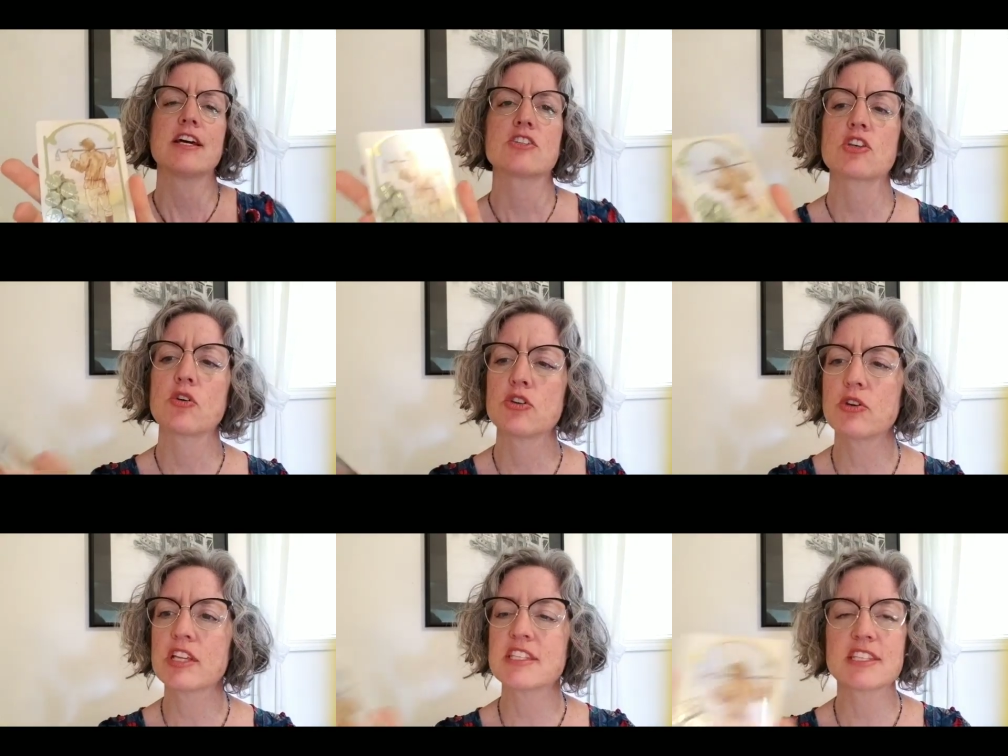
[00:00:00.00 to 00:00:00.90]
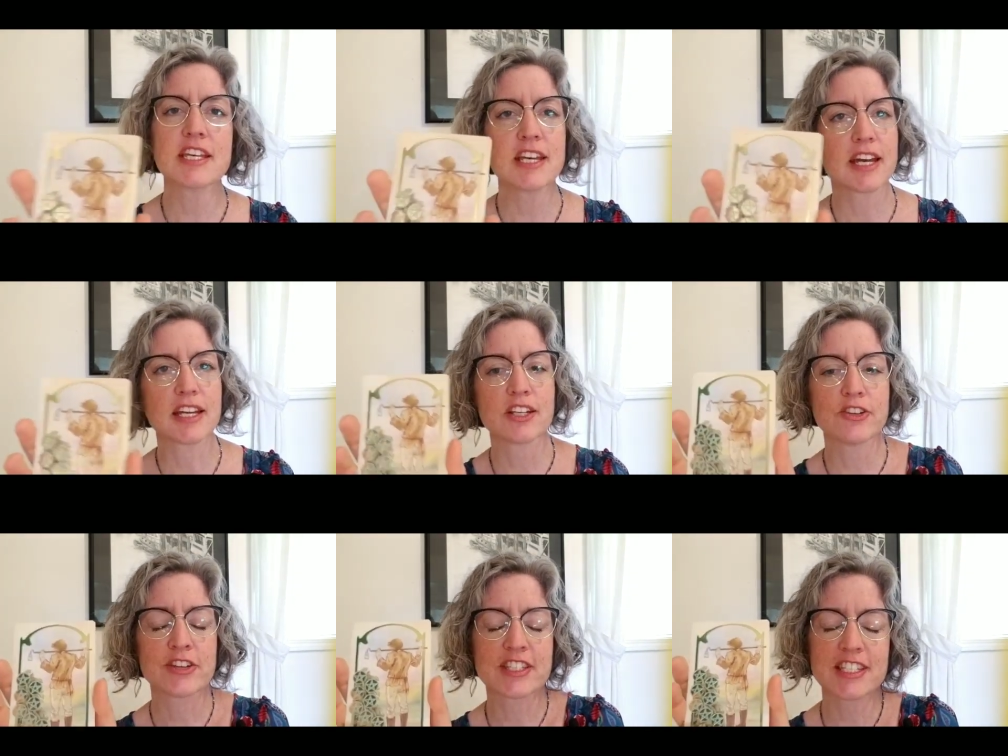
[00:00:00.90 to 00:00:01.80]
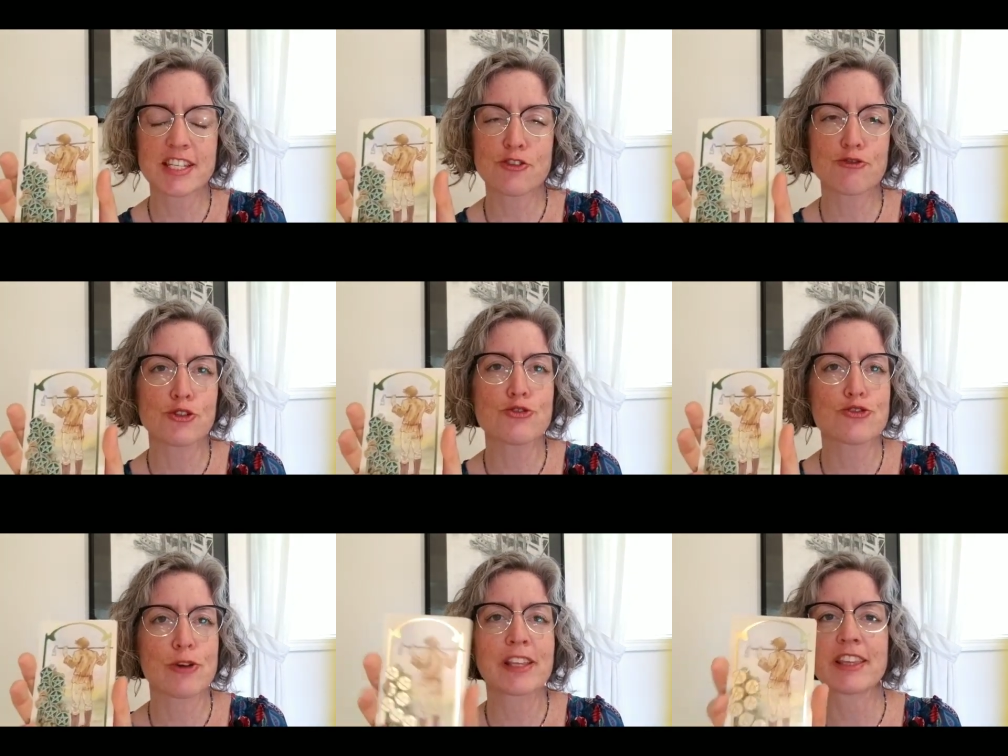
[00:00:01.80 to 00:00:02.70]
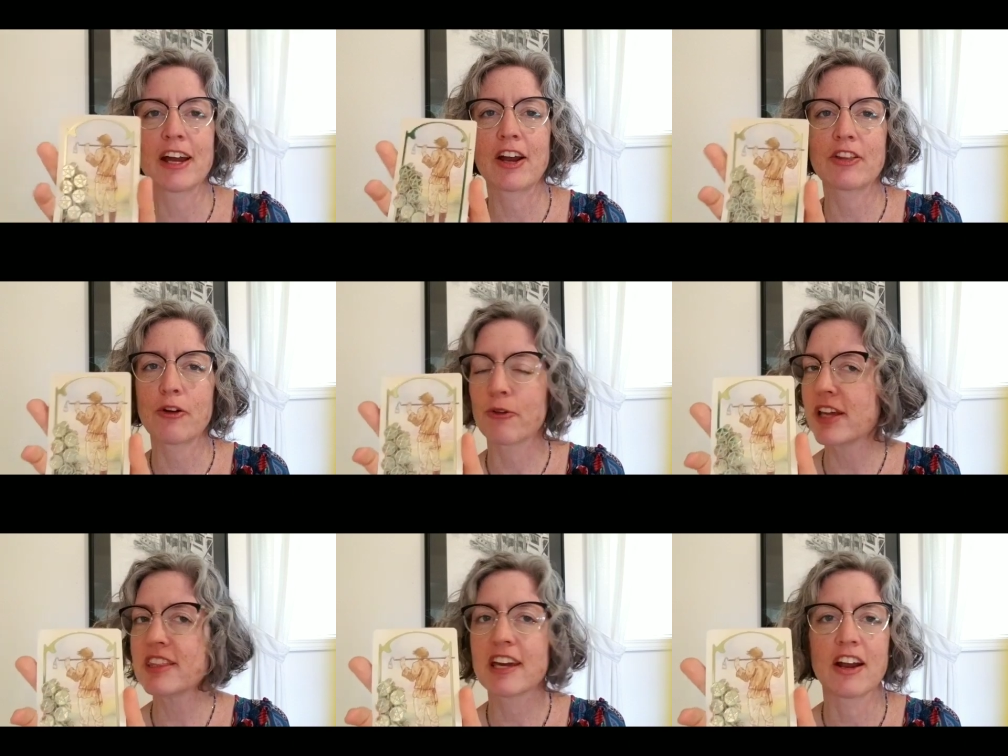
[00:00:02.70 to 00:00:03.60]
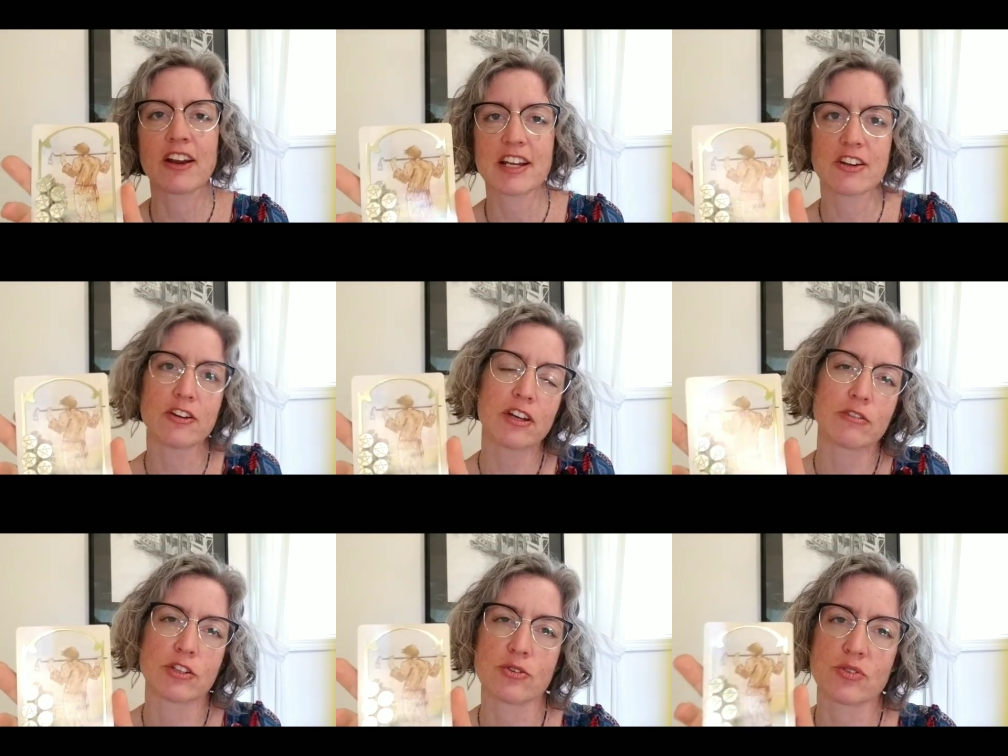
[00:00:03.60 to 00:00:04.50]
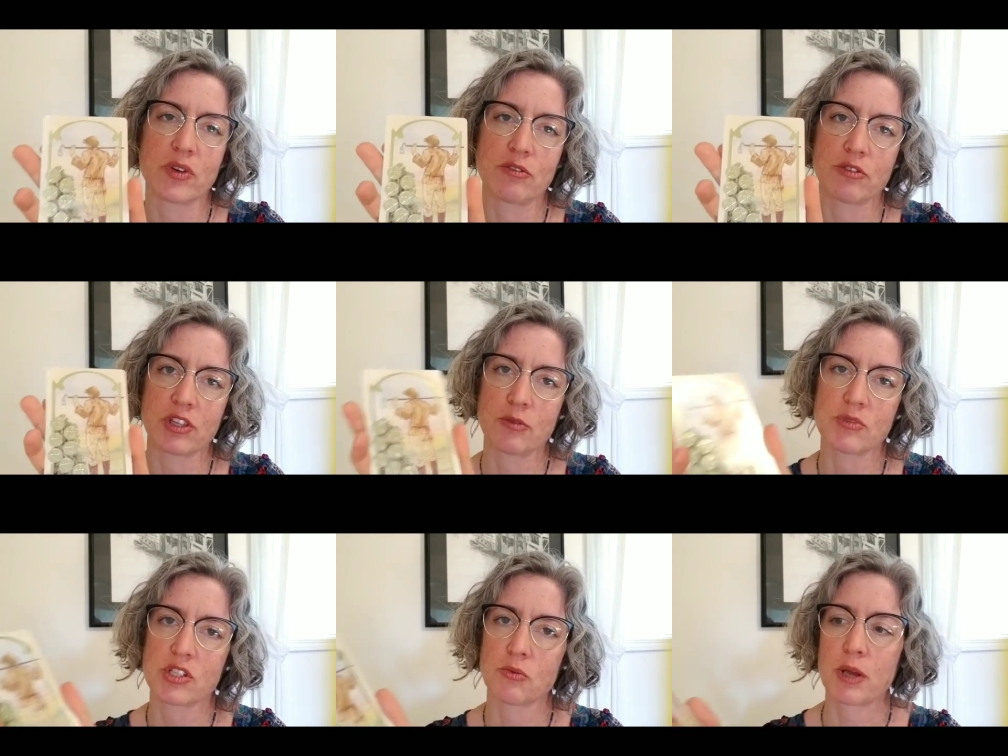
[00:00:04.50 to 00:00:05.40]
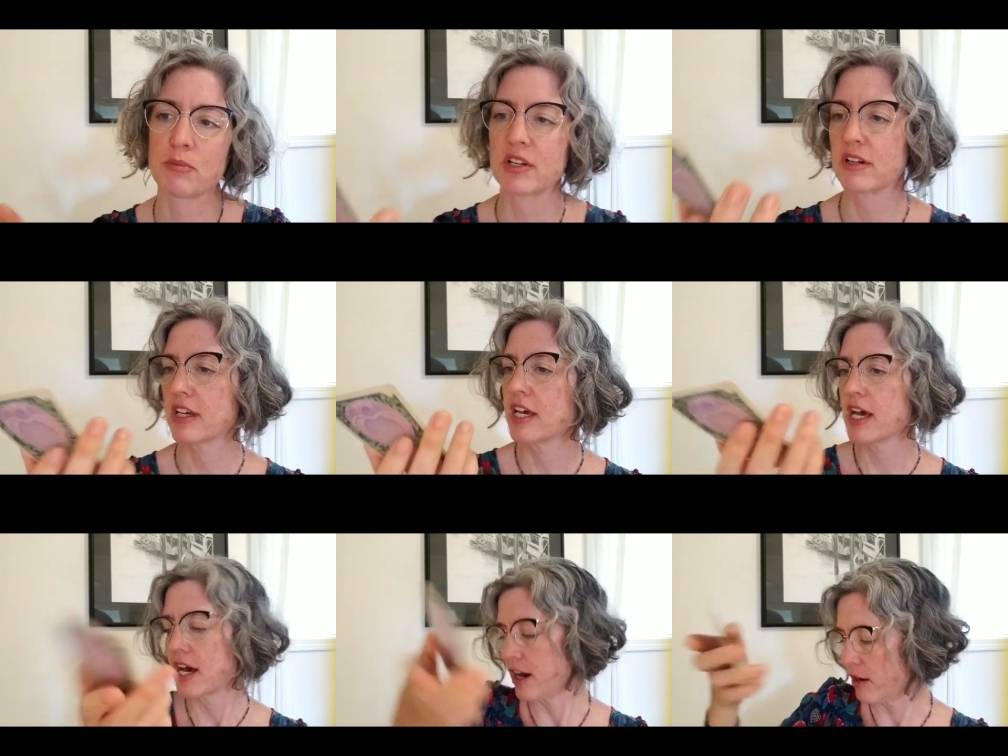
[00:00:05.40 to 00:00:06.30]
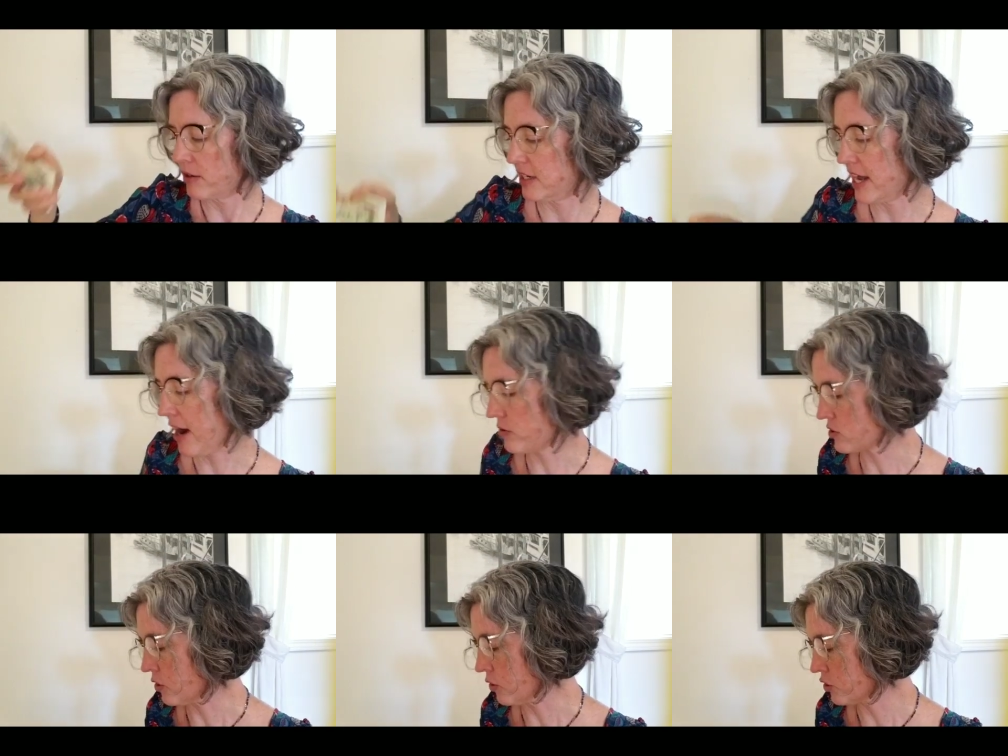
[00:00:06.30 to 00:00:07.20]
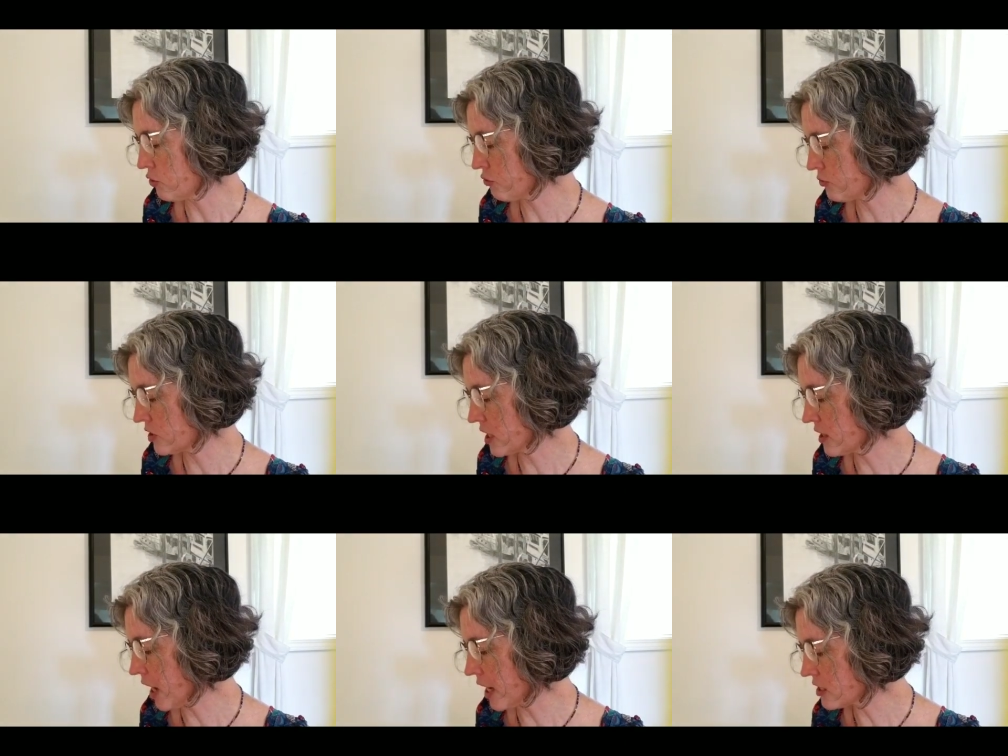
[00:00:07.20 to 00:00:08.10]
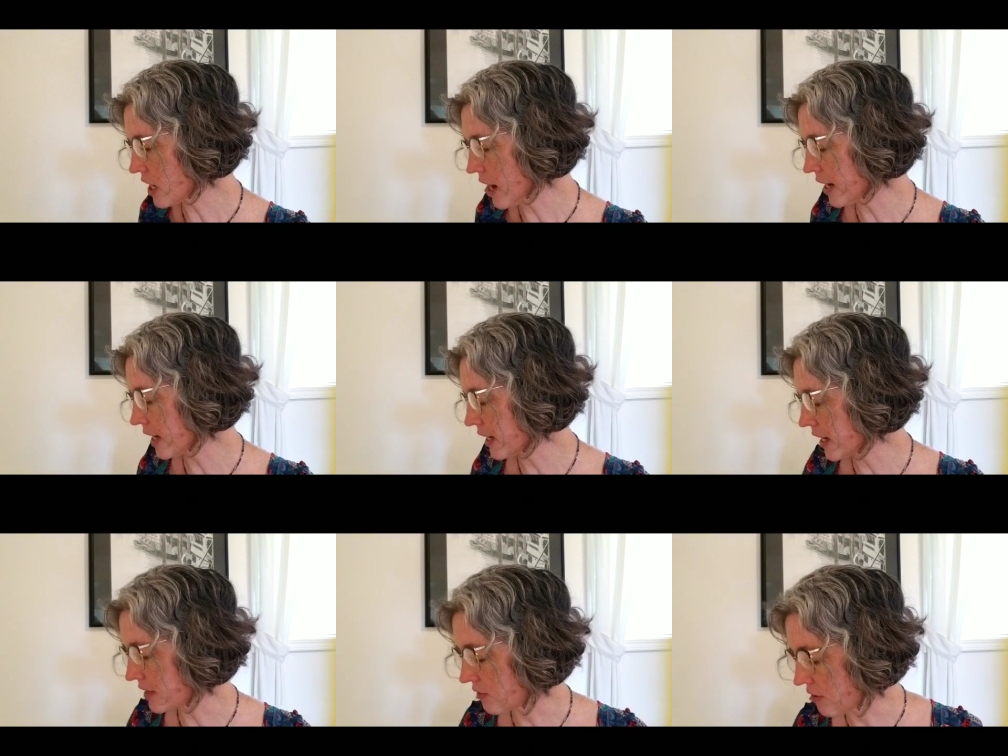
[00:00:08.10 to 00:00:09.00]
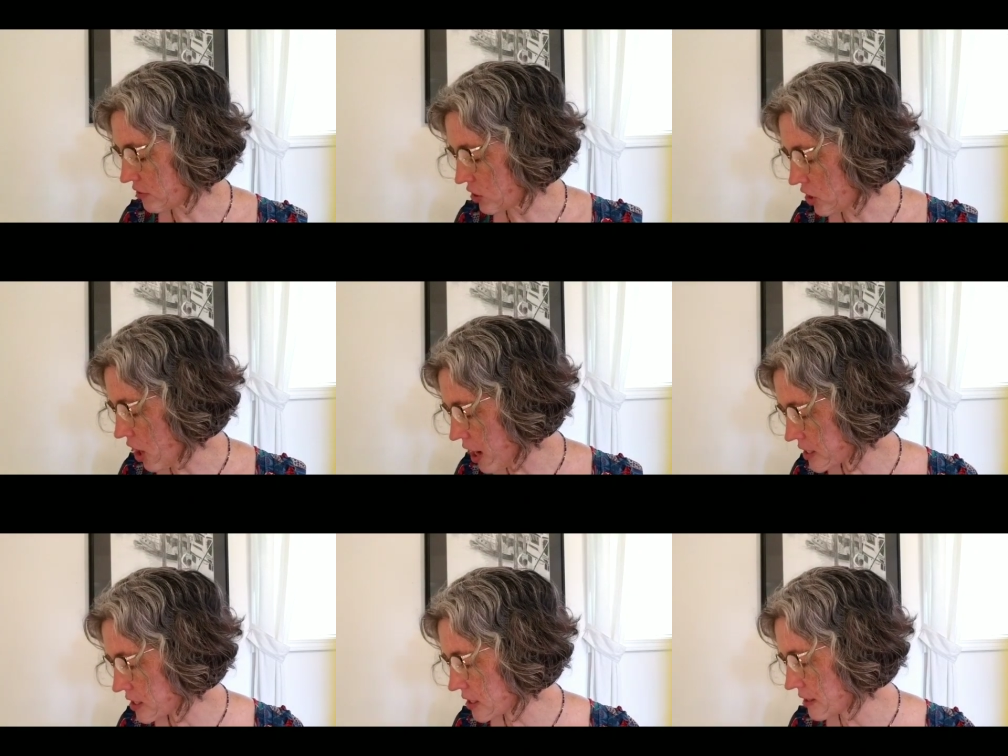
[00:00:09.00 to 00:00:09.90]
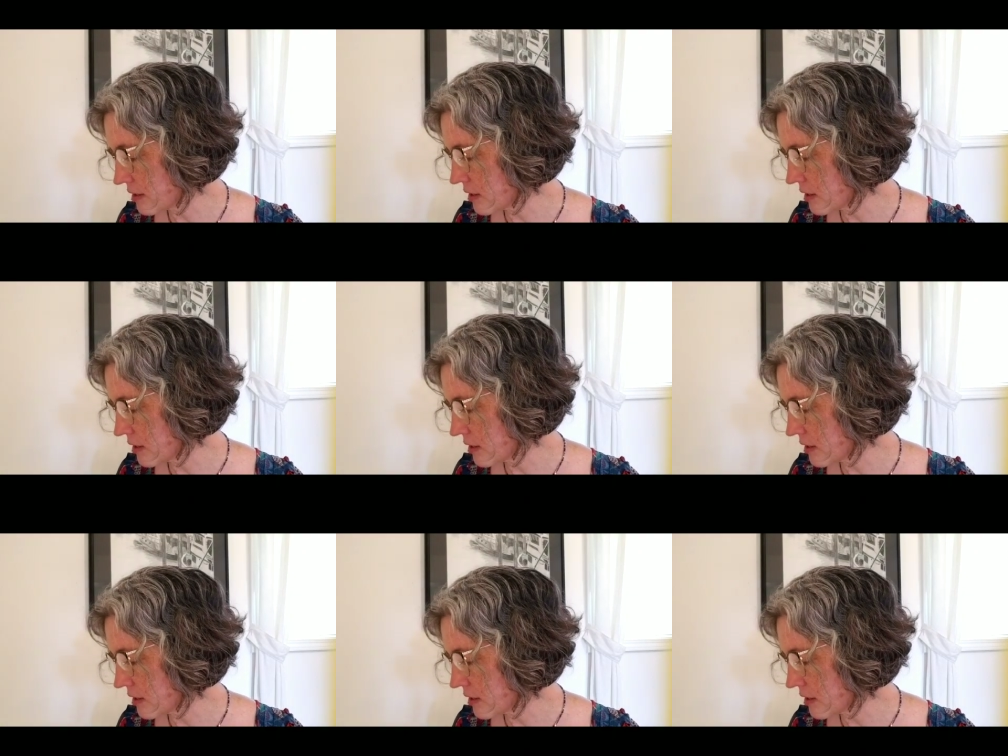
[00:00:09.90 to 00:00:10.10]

So you can see it, you can see your fruits right there, they're right there, and all you have to do is wait for them to ripen uh, now. So you've done the untying of the knot.